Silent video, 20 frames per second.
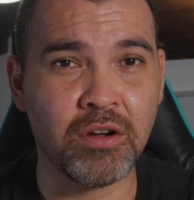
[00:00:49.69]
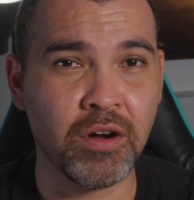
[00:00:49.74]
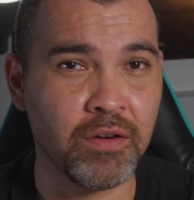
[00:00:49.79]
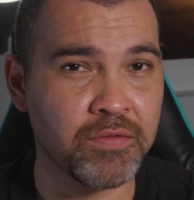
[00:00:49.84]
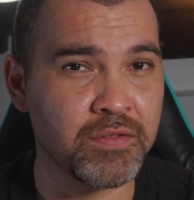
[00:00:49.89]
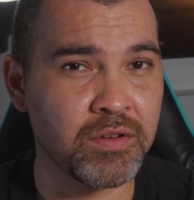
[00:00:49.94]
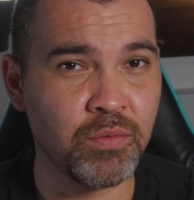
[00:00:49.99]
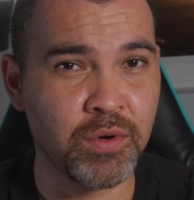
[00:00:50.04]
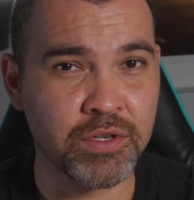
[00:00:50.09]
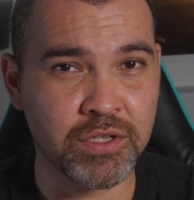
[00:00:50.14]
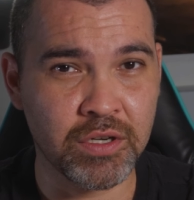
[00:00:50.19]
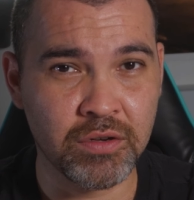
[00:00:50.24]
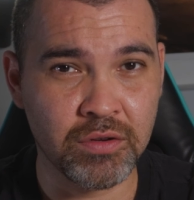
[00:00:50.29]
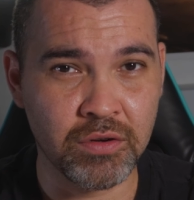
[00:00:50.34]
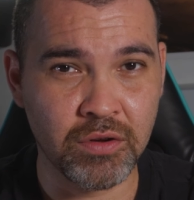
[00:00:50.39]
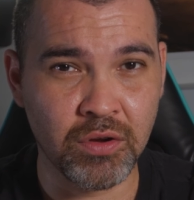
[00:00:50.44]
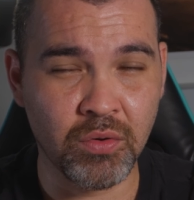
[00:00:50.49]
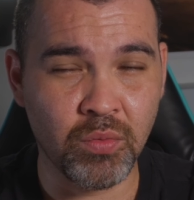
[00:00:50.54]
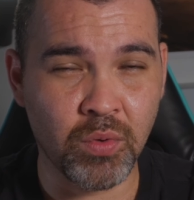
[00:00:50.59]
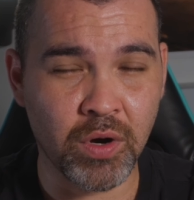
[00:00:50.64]
often wish I
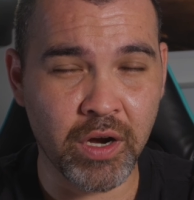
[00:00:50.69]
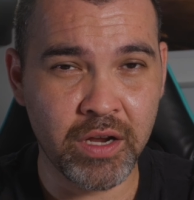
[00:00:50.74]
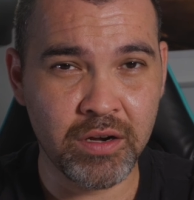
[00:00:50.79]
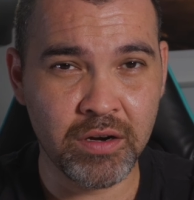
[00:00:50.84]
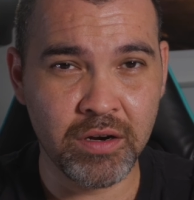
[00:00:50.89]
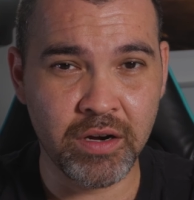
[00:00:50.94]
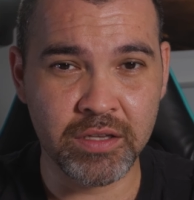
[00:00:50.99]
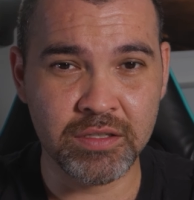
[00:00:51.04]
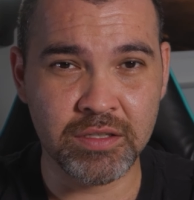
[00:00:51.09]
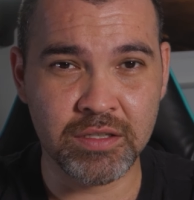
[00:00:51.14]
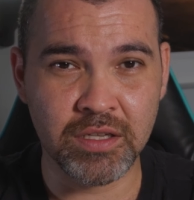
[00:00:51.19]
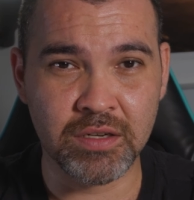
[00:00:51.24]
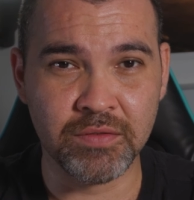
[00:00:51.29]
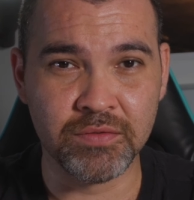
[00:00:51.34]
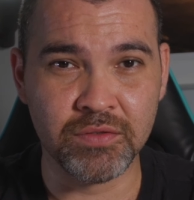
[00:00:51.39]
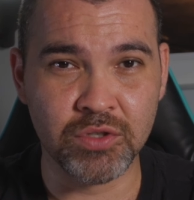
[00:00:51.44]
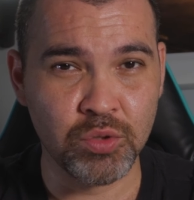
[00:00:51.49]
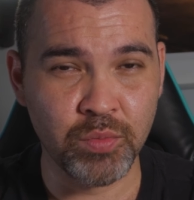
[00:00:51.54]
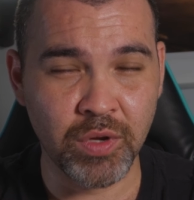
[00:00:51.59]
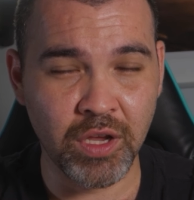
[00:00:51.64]
could go wider instead
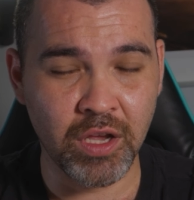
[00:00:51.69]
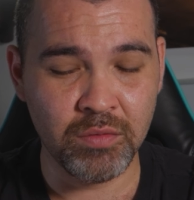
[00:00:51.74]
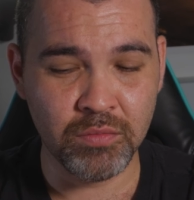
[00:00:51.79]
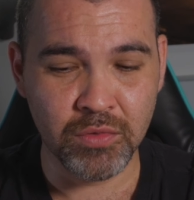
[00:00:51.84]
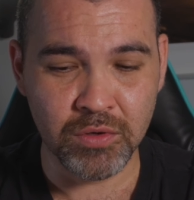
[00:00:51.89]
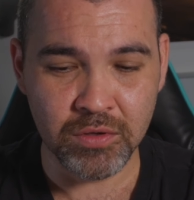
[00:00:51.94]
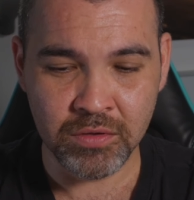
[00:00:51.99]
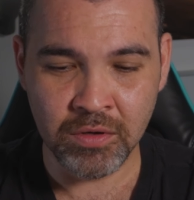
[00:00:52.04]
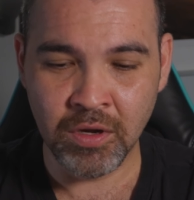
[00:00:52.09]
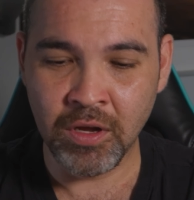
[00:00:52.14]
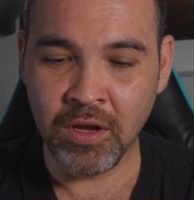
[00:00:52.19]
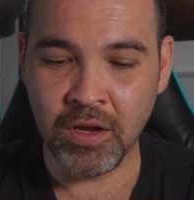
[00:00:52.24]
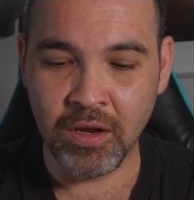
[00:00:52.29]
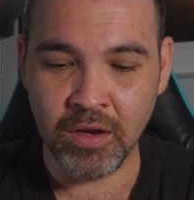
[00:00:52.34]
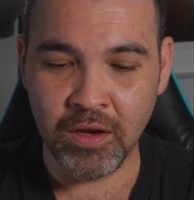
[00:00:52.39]
of zooming in more.